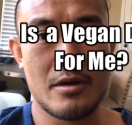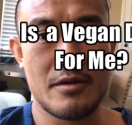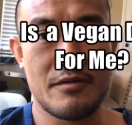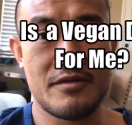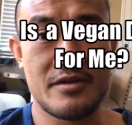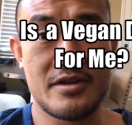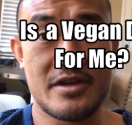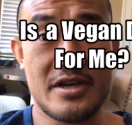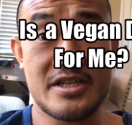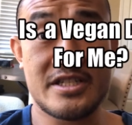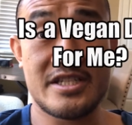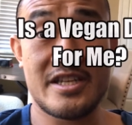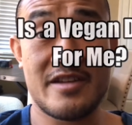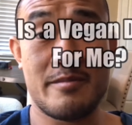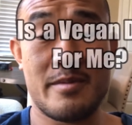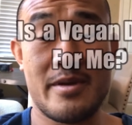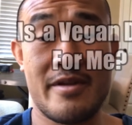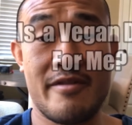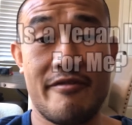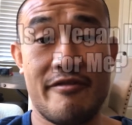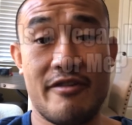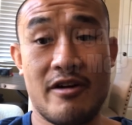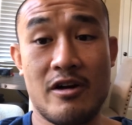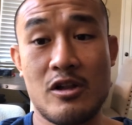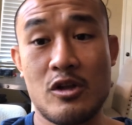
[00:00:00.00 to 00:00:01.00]
If you guys have
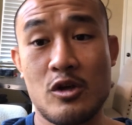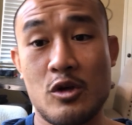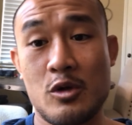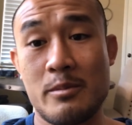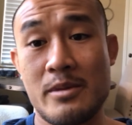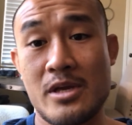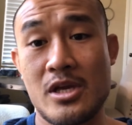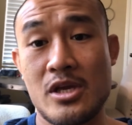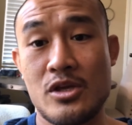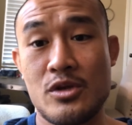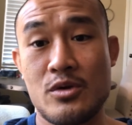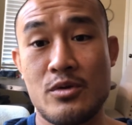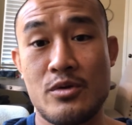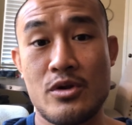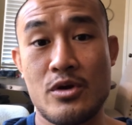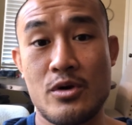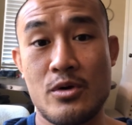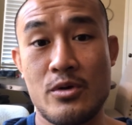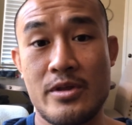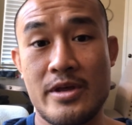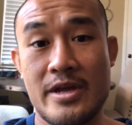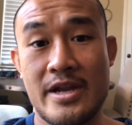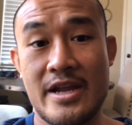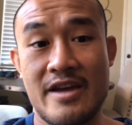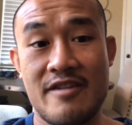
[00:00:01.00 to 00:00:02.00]
been following me, you
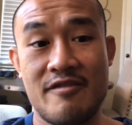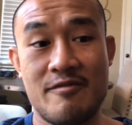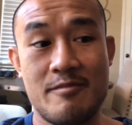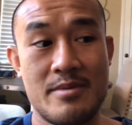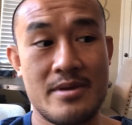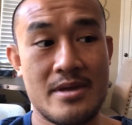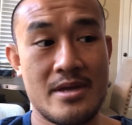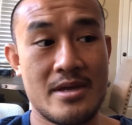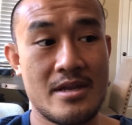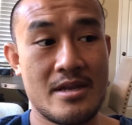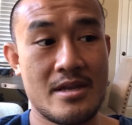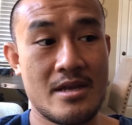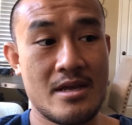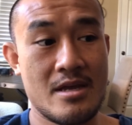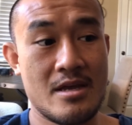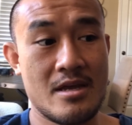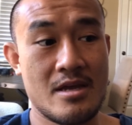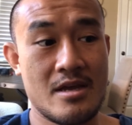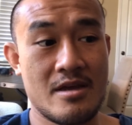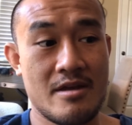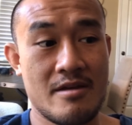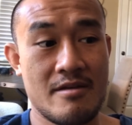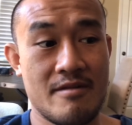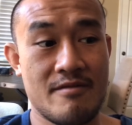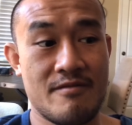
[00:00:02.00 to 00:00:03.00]
know that I've been
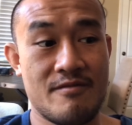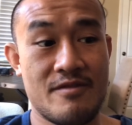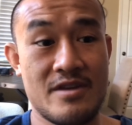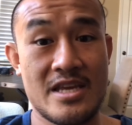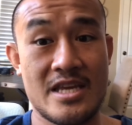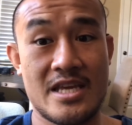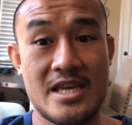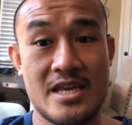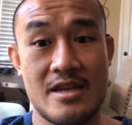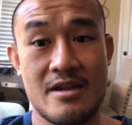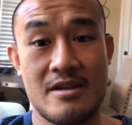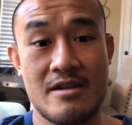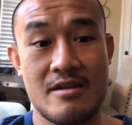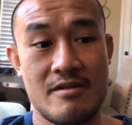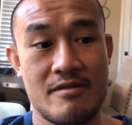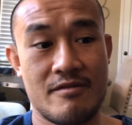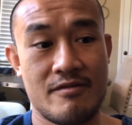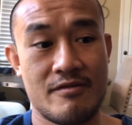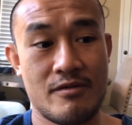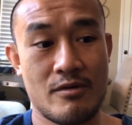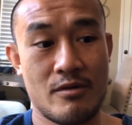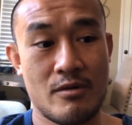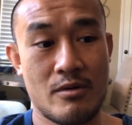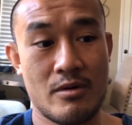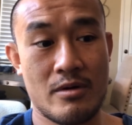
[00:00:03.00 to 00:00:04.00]
vegan
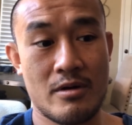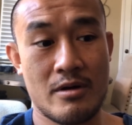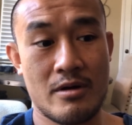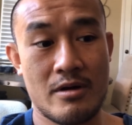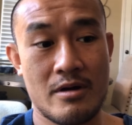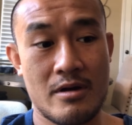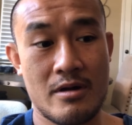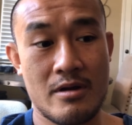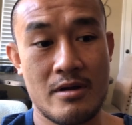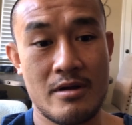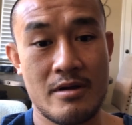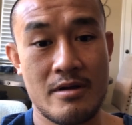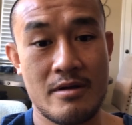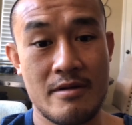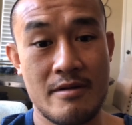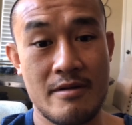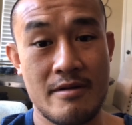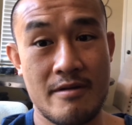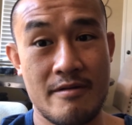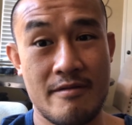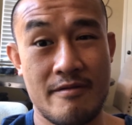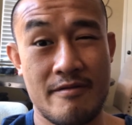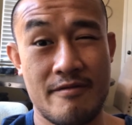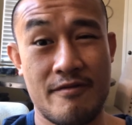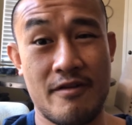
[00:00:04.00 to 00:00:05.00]
for
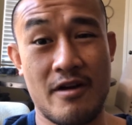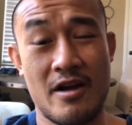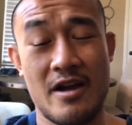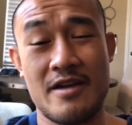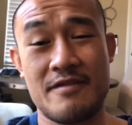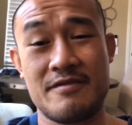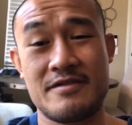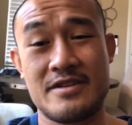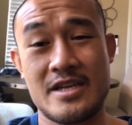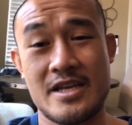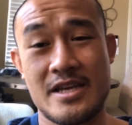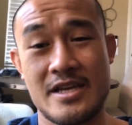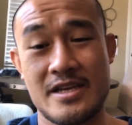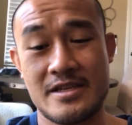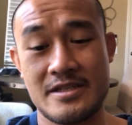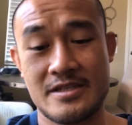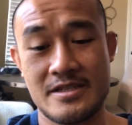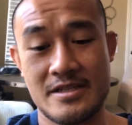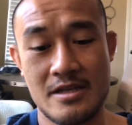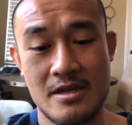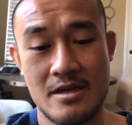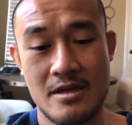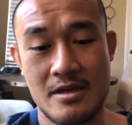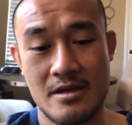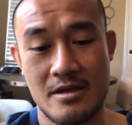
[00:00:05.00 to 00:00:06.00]
five
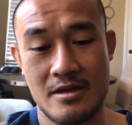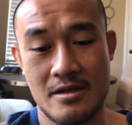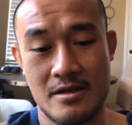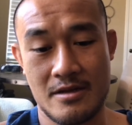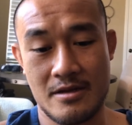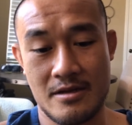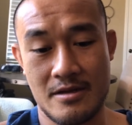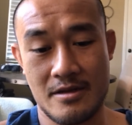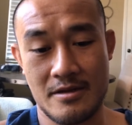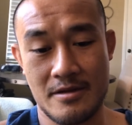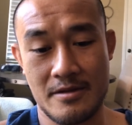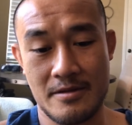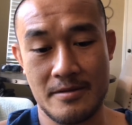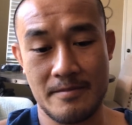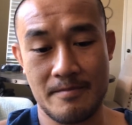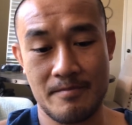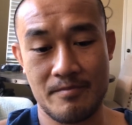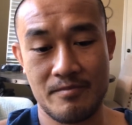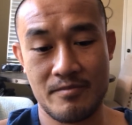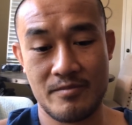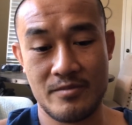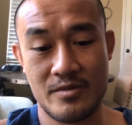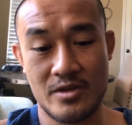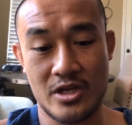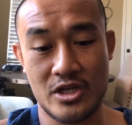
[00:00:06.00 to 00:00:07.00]
days.
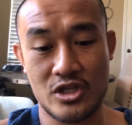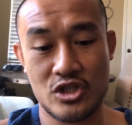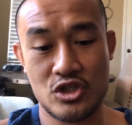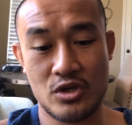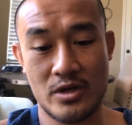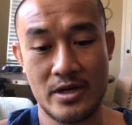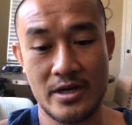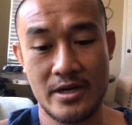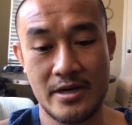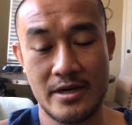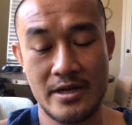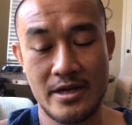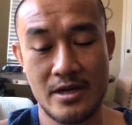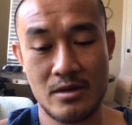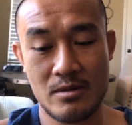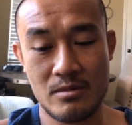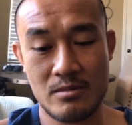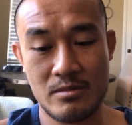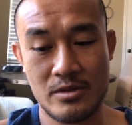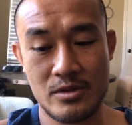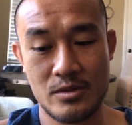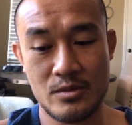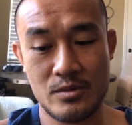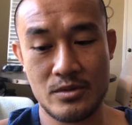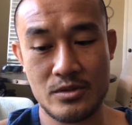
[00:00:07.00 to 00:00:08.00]
Um, I tried it out.
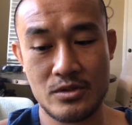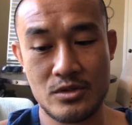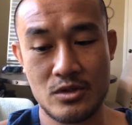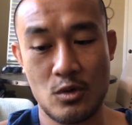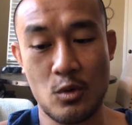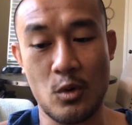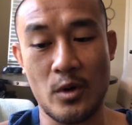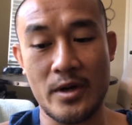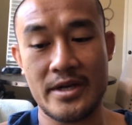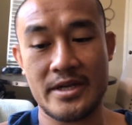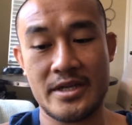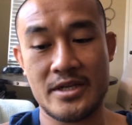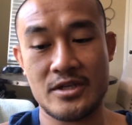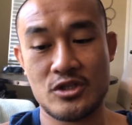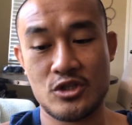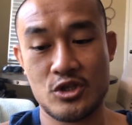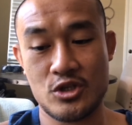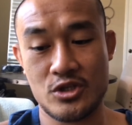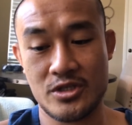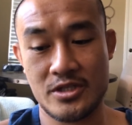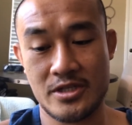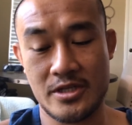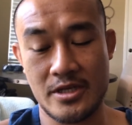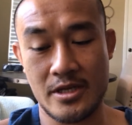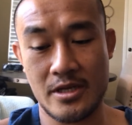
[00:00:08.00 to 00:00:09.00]
It was quite
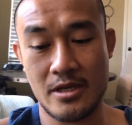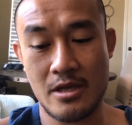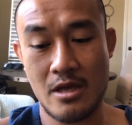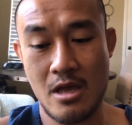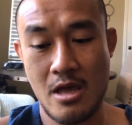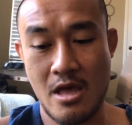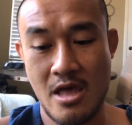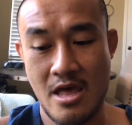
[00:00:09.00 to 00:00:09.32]
interesting.